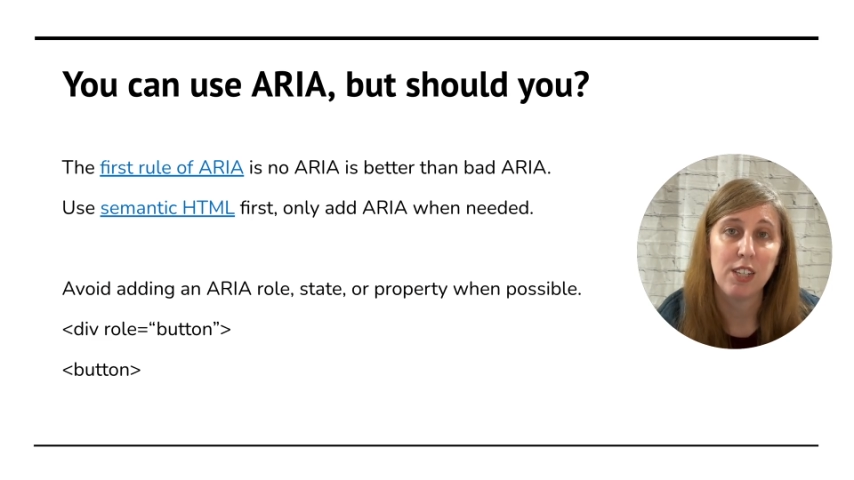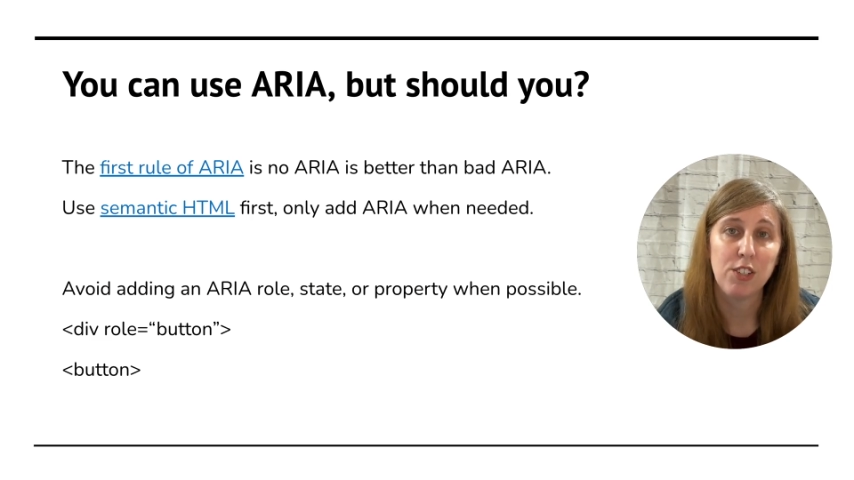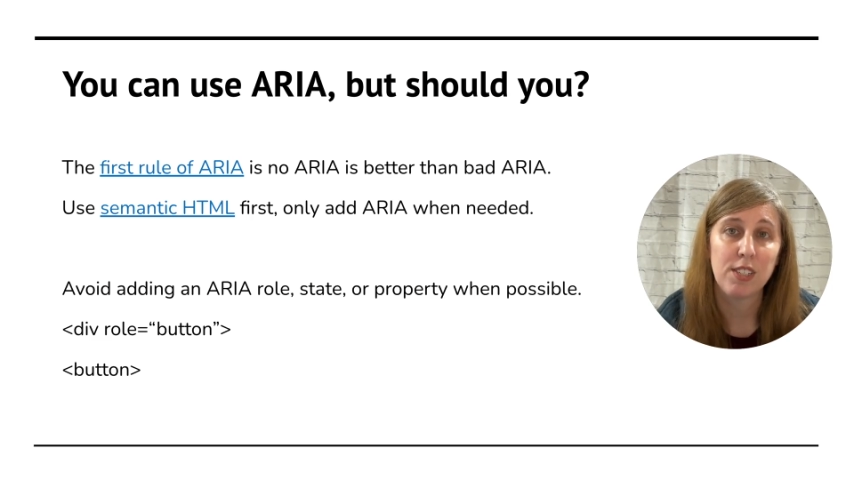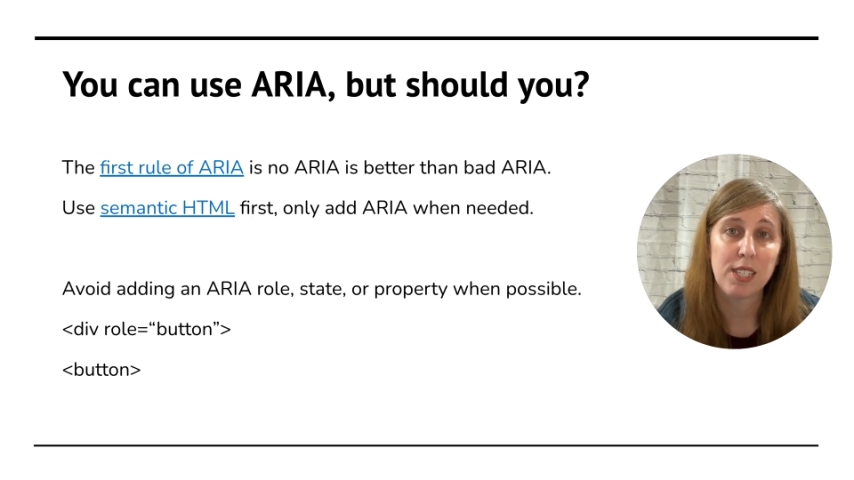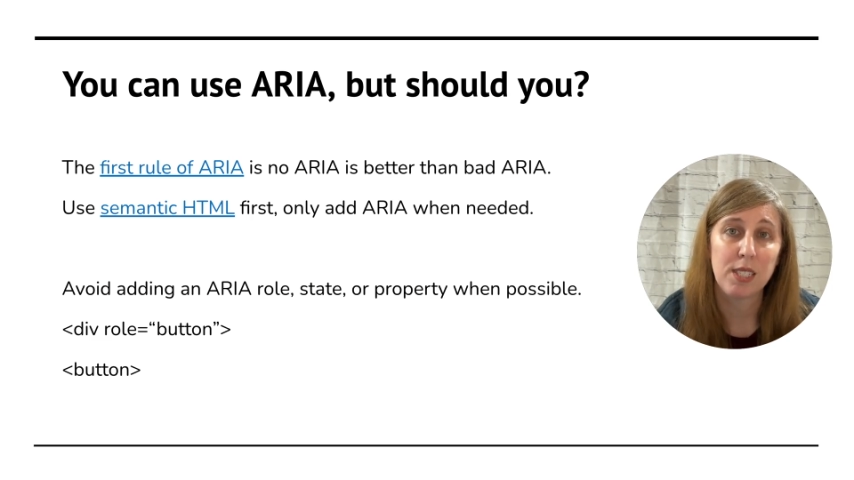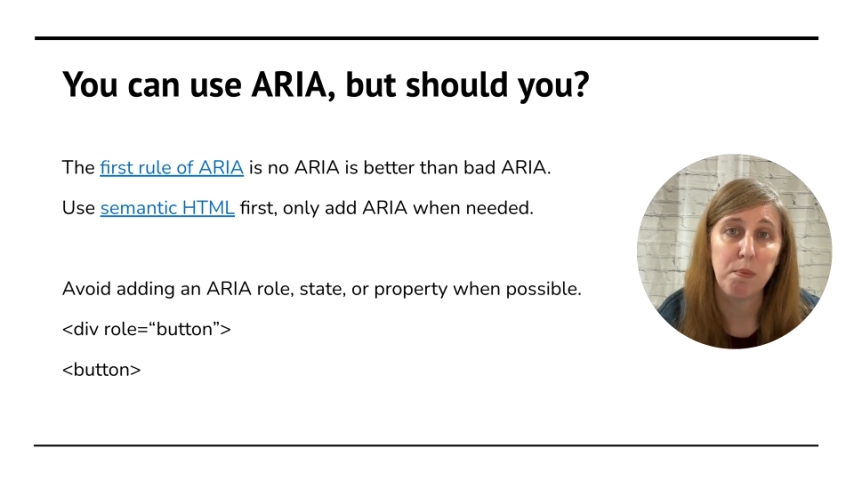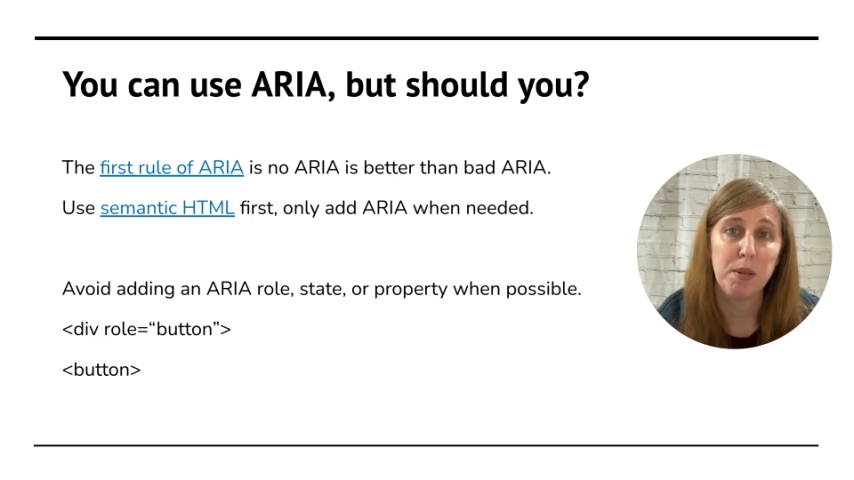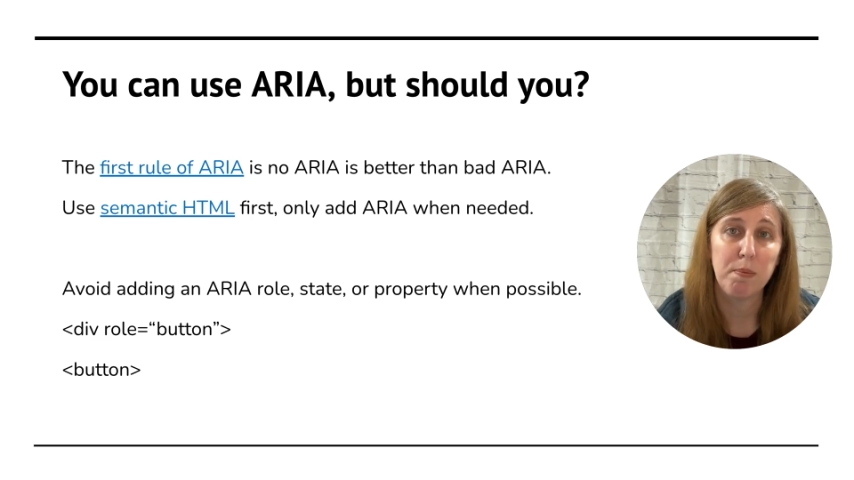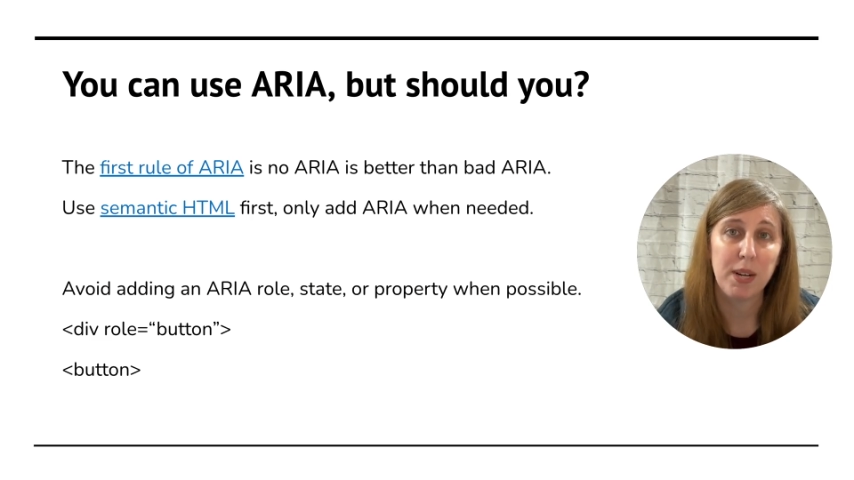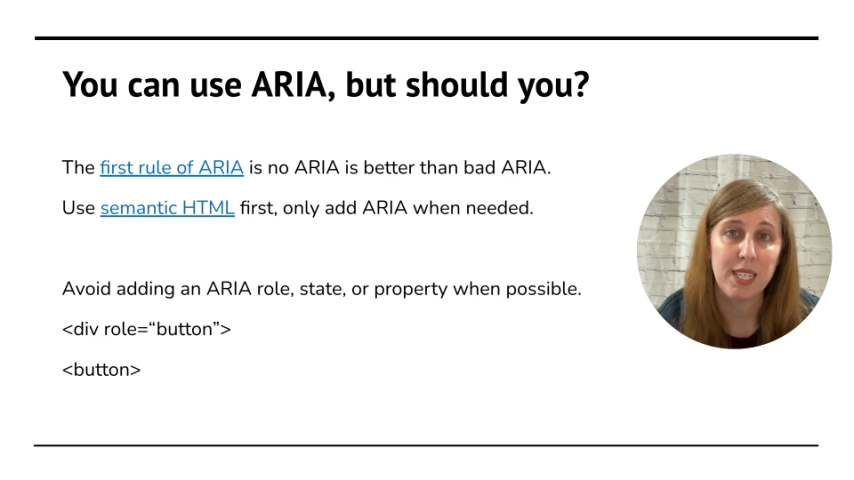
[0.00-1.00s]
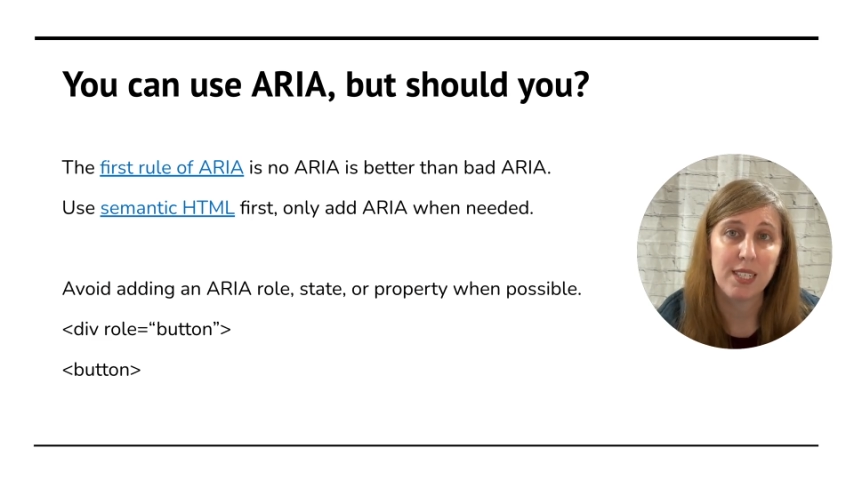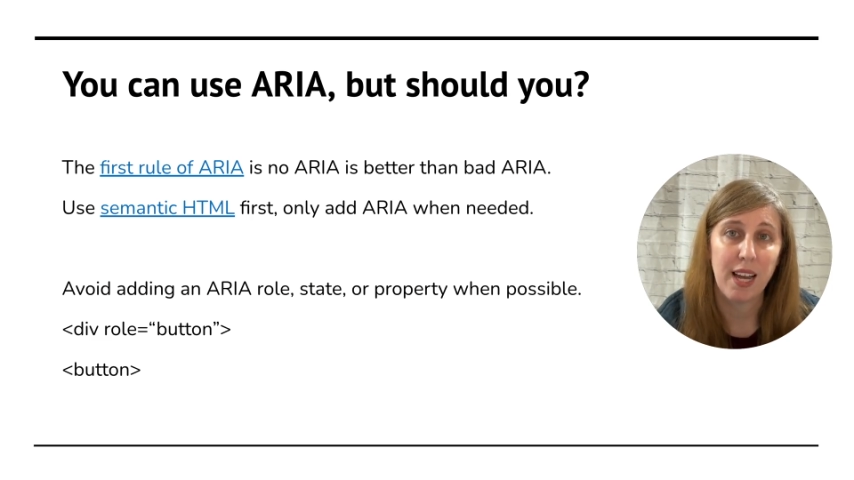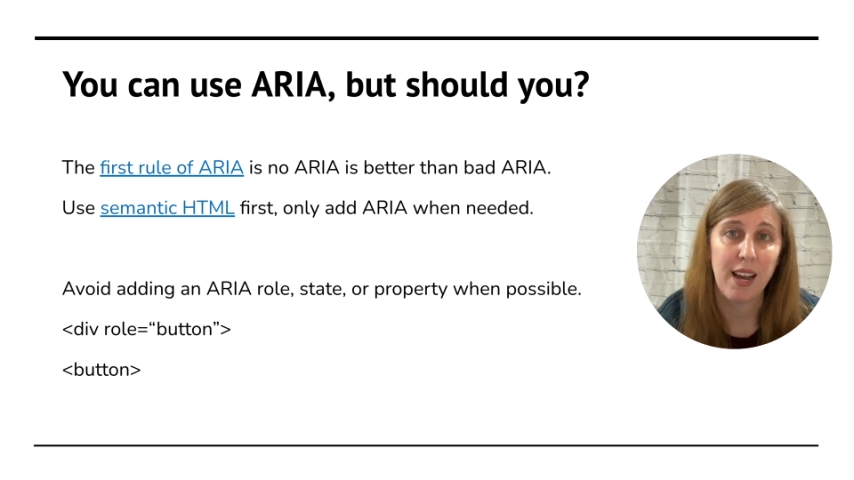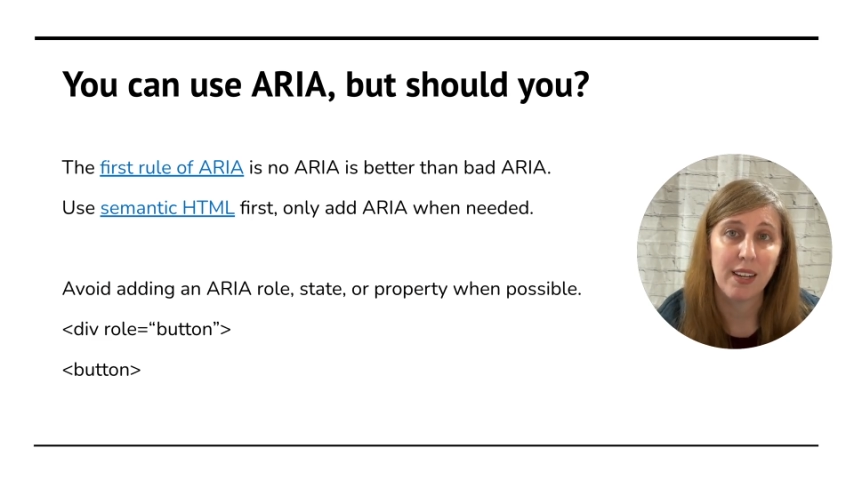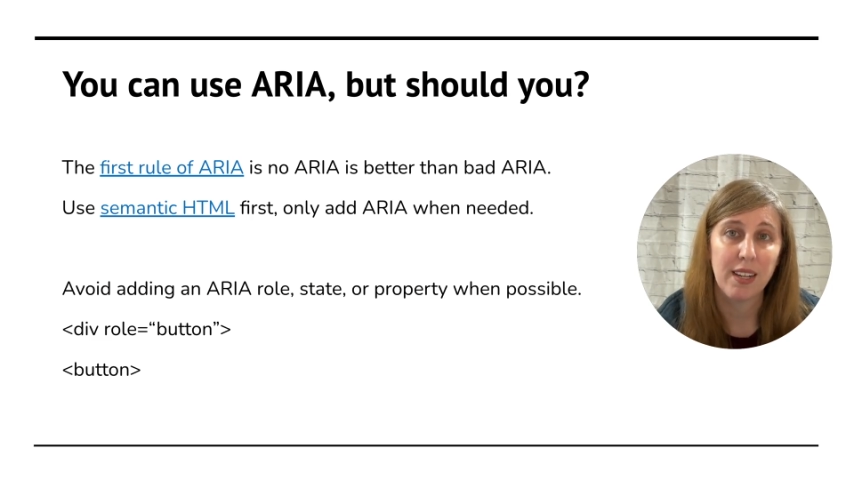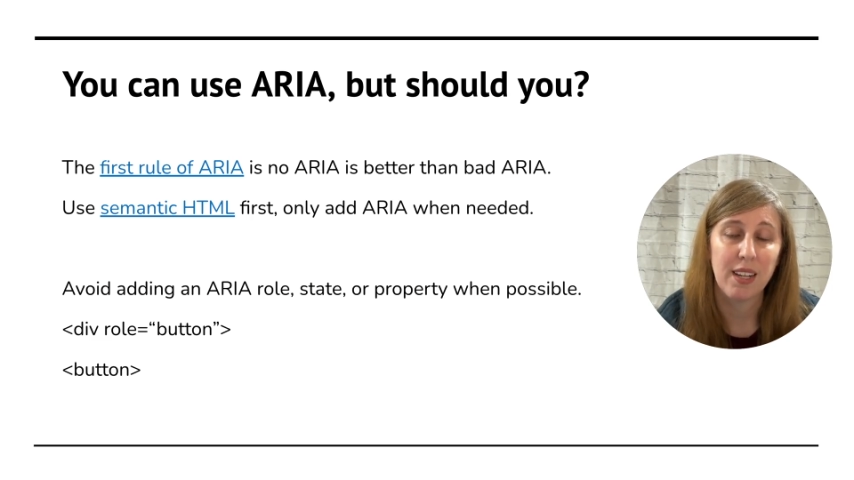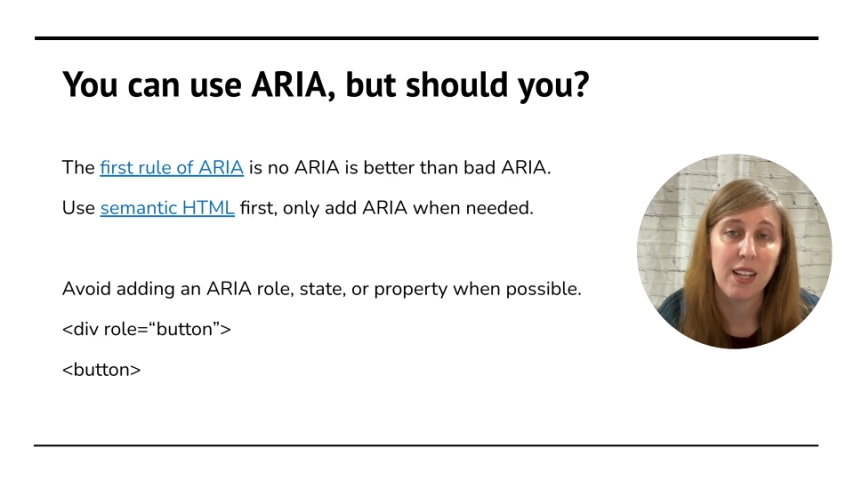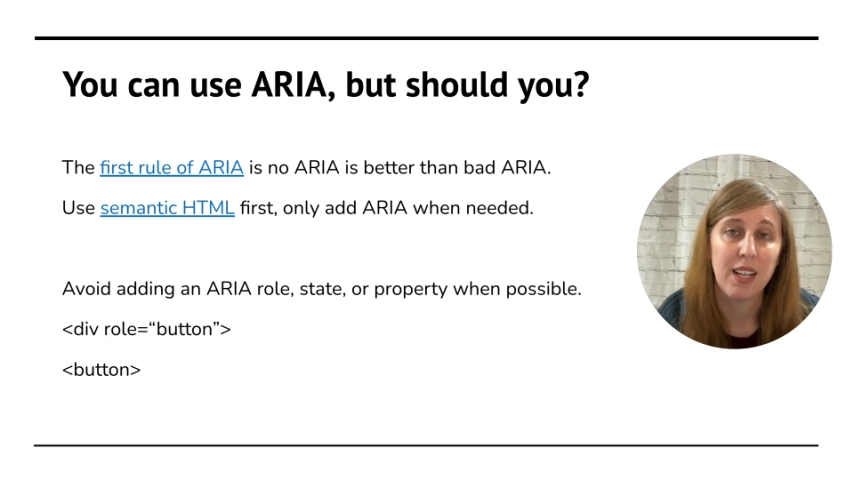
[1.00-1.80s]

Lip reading: just a simple button tag.